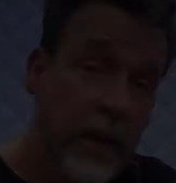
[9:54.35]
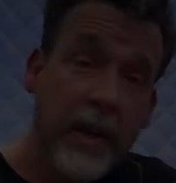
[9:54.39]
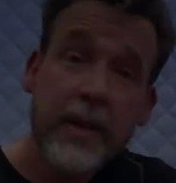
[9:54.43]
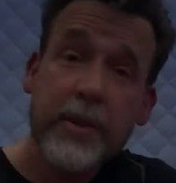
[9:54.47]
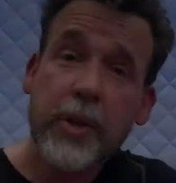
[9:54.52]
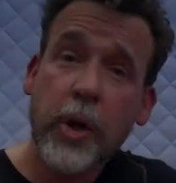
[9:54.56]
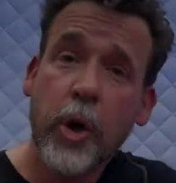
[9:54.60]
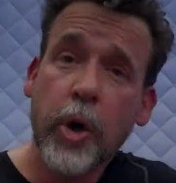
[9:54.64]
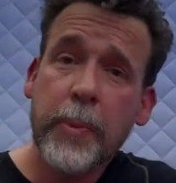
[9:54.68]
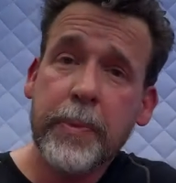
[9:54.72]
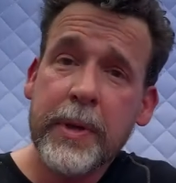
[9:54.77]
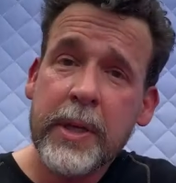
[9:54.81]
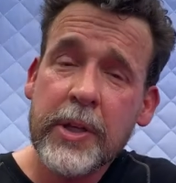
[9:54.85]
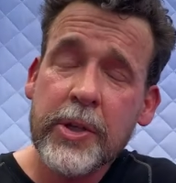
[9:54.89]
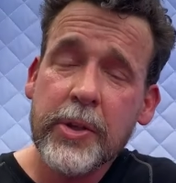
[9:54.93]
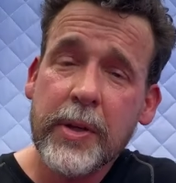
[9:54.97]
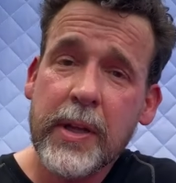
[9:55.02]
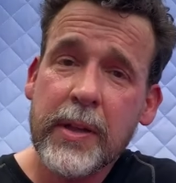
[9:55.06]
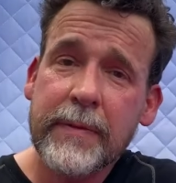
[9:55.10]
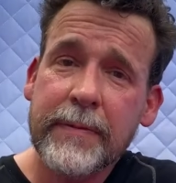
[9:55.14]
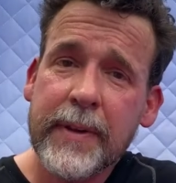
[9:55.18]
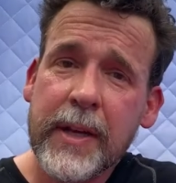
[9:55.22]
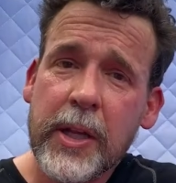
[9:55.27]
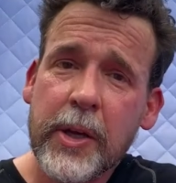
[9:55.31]
So I hope you
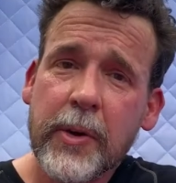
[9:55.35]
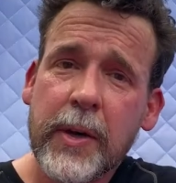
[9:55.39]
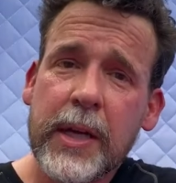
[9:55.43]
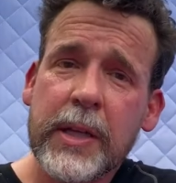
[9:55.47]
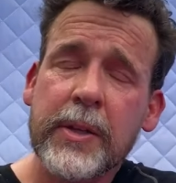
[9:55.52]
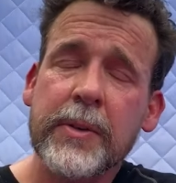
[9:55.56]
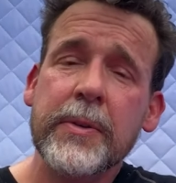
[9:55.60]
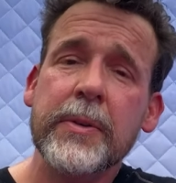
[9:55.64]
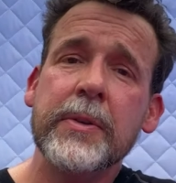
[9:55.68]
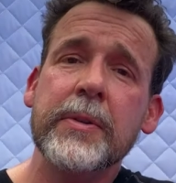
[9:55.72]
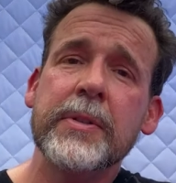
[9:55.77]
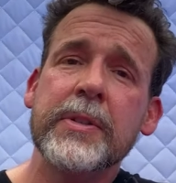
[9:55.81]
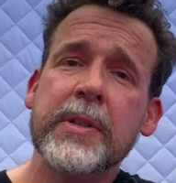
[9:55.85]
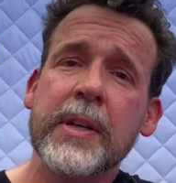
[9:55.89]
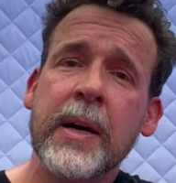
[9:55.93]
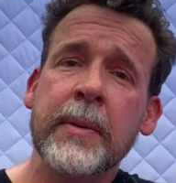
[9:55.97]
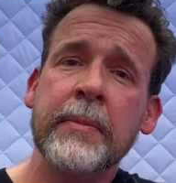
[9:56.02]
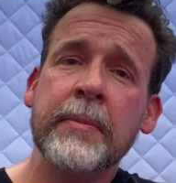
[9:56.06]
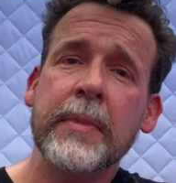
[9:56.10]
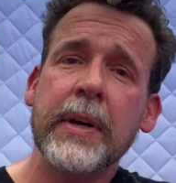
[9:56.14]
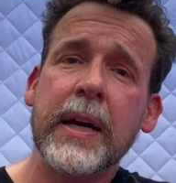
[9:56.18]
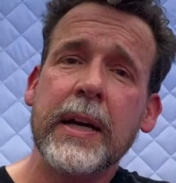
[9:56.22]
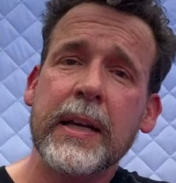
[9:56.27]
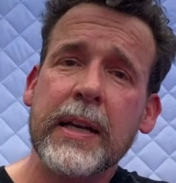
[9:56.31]
enjoyed the video. I do
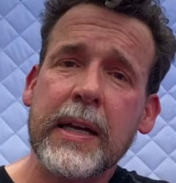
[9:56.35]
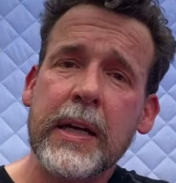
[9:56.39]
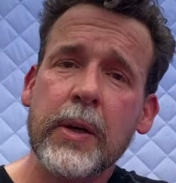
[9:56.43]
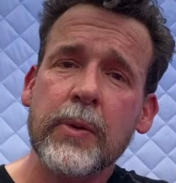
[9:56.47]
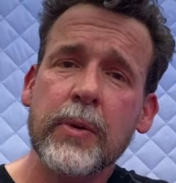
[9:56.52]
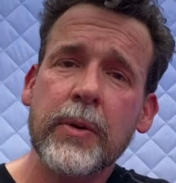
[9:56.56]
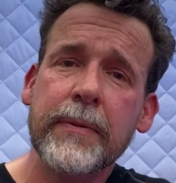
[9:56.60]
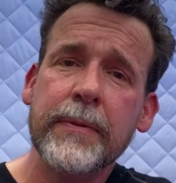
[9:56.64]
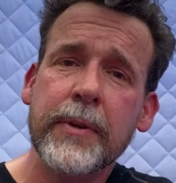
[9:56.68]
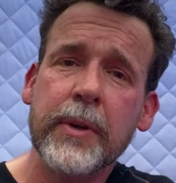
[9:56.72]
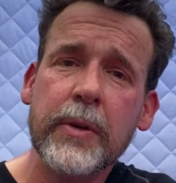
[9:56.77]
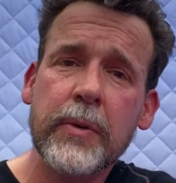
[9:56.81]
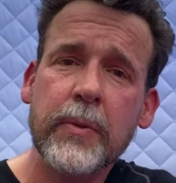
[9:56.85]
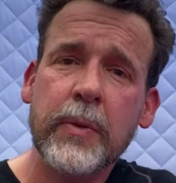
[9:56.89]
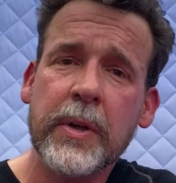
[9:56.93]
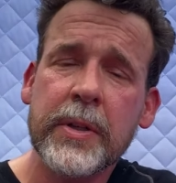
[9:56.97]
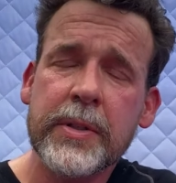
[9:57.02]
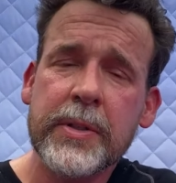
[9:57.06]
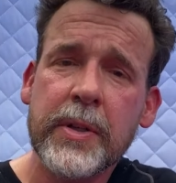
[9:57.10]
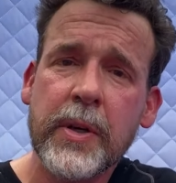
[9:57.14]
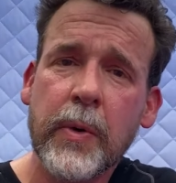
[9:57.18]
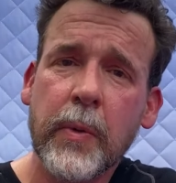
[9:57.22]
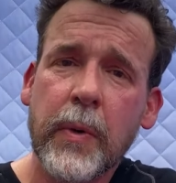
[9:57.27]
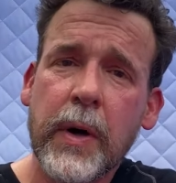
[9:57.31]
some gear review
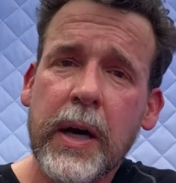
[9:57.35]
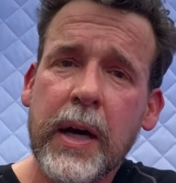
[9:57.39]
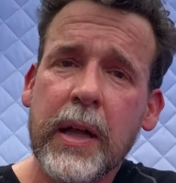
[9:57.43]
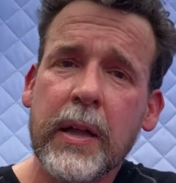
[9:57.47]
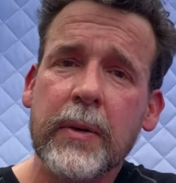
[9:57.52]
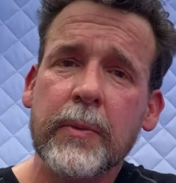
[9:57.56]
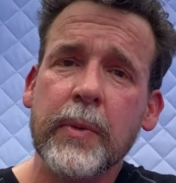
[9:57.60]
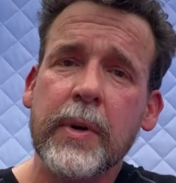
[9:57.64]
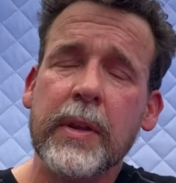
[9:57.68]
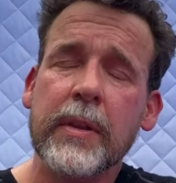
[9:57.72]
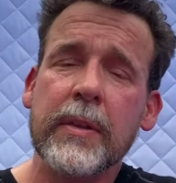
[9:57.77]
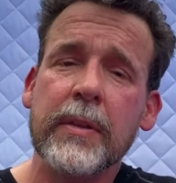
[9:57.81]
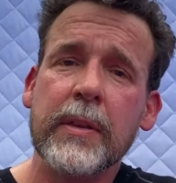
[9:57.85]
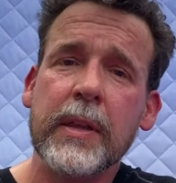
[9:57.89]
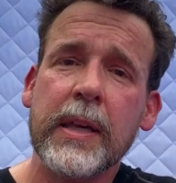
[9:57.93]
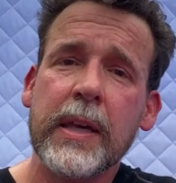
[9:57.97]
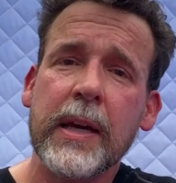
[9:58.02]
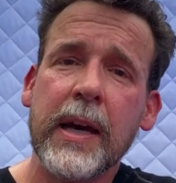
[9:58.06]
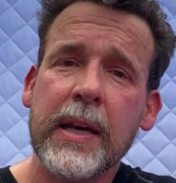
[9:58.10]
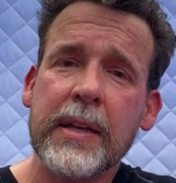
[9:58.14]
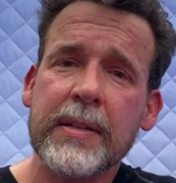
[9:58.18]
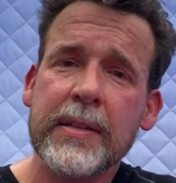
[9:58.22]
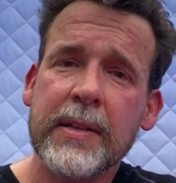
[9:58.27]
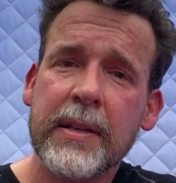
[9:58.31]
once in a while with
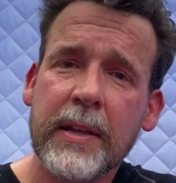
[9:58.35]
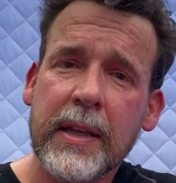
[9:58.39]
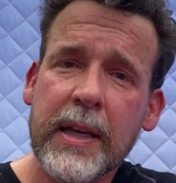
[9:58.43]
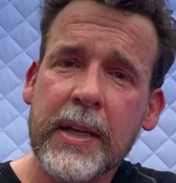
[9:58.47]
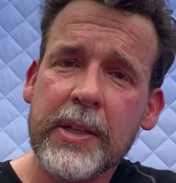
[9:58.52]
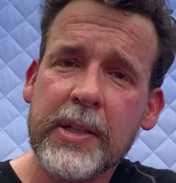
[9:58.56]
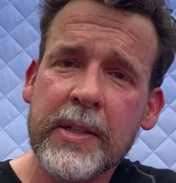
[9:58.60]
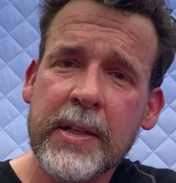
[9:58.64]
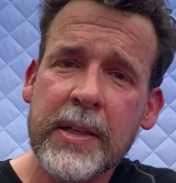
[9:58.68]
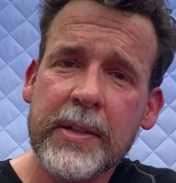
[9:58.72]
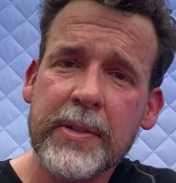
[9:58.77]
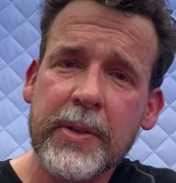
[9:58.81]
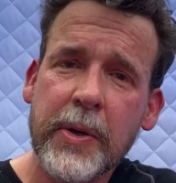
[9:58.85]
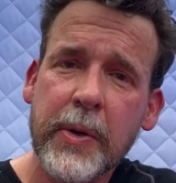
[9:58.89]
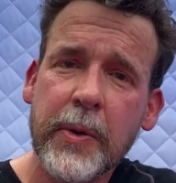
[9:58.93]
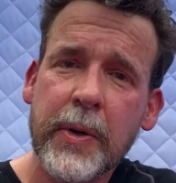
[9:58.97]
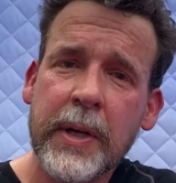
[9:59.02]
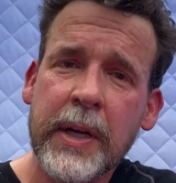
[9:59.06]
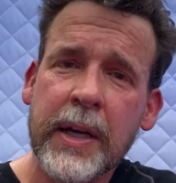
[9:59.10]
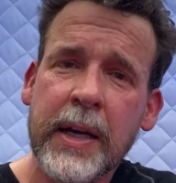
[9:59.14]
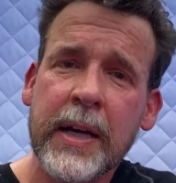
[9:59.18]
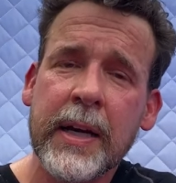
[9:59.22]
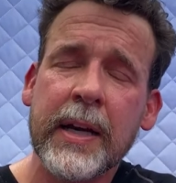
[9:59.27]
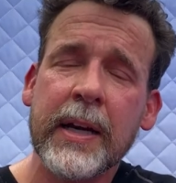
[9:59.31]
the isolation that's
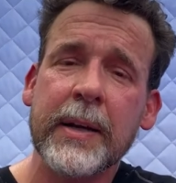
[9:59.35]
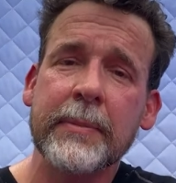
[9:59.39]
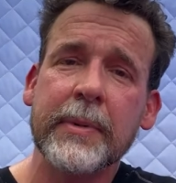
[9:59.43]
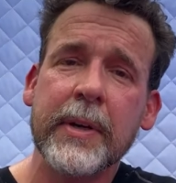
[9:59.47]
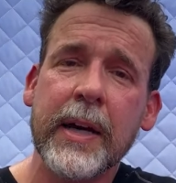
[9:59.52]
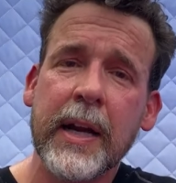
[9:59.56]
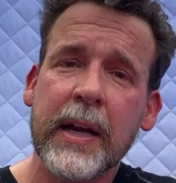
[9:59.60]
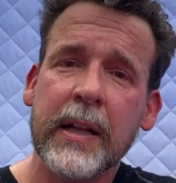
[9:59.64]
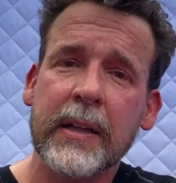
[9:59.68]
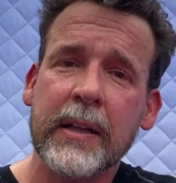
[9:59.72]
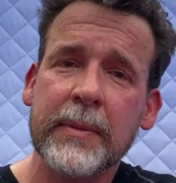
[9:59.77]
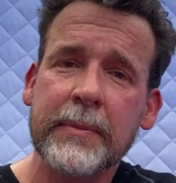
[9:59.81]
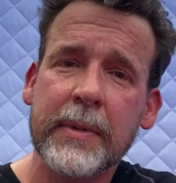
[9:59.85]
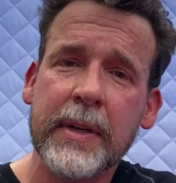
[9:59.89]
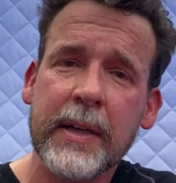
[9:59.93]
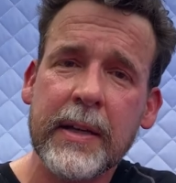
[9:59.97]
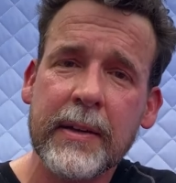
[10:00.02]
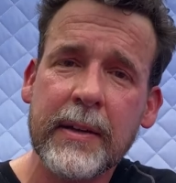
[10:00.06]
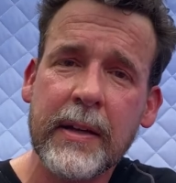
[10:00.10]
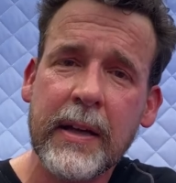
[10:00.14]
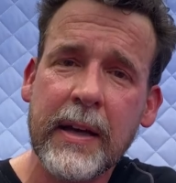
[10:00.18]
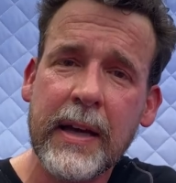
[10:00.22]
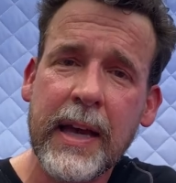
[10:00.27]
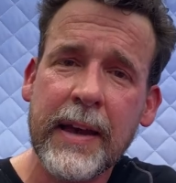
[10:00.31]
going on. I'm kind of
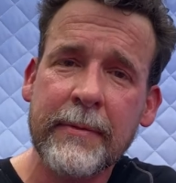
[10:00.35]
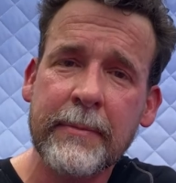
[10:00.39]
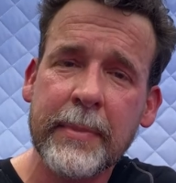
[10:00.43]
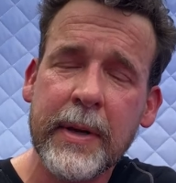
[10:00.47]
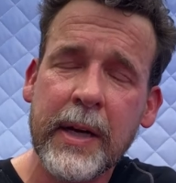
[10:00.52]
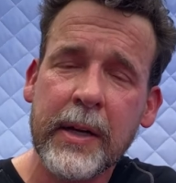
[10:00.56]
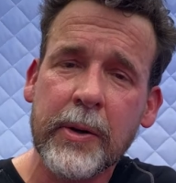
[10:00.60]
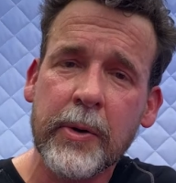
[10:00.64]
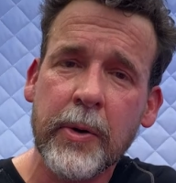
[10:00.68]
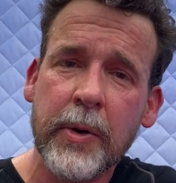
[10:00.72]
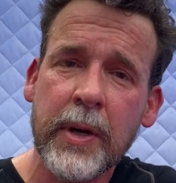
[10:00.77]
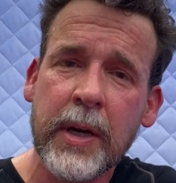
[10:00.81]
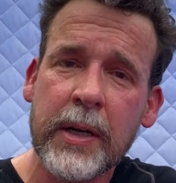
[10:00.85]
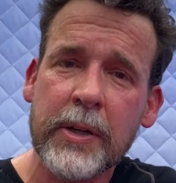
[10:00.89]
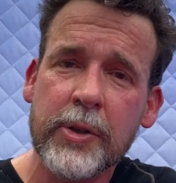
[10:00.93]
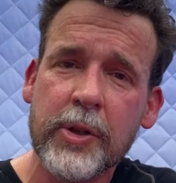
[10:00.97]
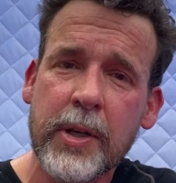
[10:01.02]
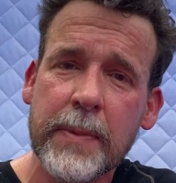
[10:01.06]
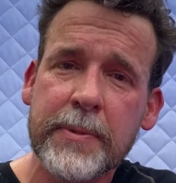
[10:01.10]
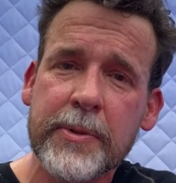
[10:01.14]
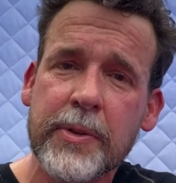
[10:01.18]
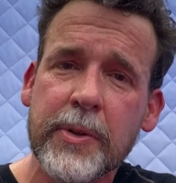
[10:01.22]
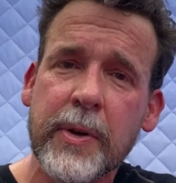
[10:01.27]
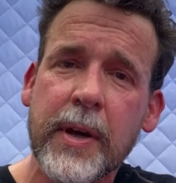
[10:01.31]
limited. I haven't been going on
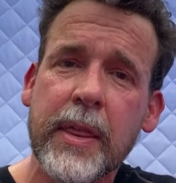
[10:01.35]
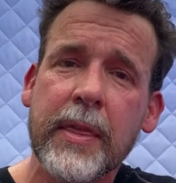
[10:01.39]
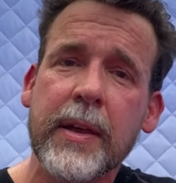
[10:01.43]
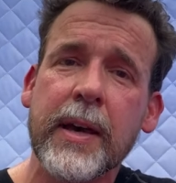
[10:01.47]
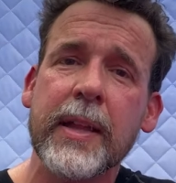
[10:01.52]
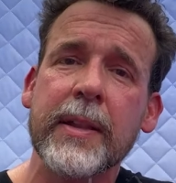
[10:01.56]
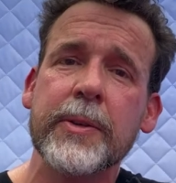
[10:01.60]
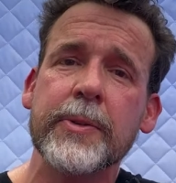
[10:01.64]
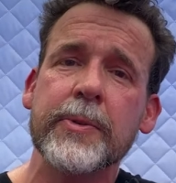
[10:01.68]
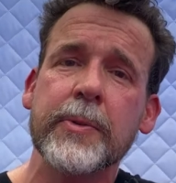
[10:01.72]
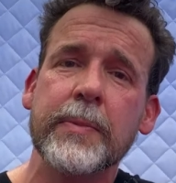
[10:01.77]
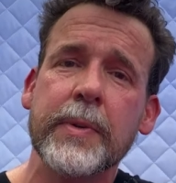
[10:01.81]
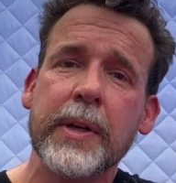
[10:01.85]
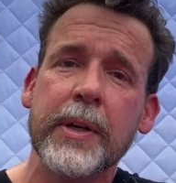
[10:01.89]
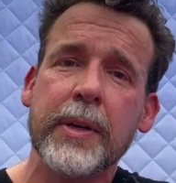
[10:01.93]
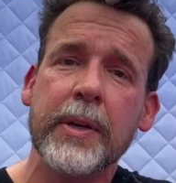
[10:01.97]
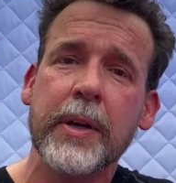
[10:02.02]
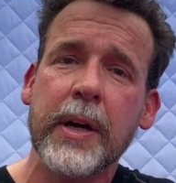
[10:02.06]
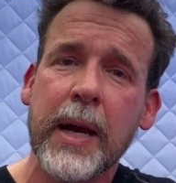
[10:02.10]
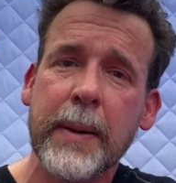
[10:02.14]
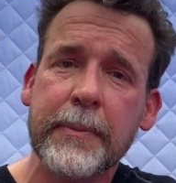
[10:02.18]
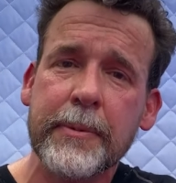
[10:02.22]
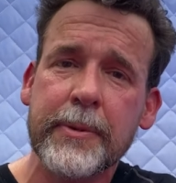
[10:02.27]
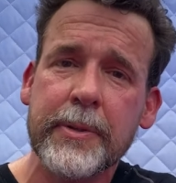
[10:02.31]
trips, so I thought this would be a
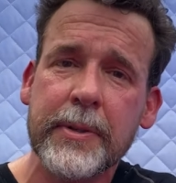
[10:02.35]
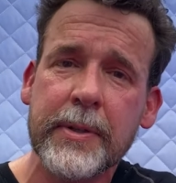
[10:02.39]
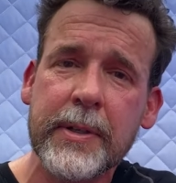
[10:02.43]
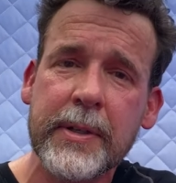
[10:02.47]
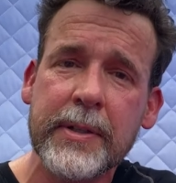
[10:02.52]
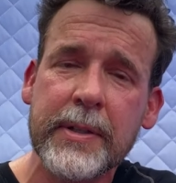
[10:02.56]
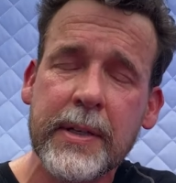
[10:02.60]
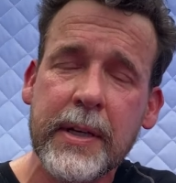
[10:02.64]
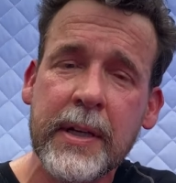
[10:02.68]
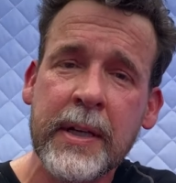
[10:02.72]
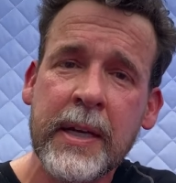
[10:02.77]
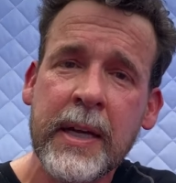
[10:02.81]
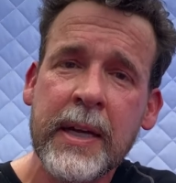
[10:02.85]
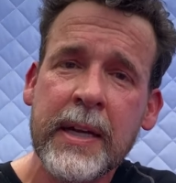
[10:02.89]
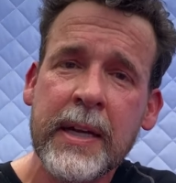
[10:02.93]
good opportunity to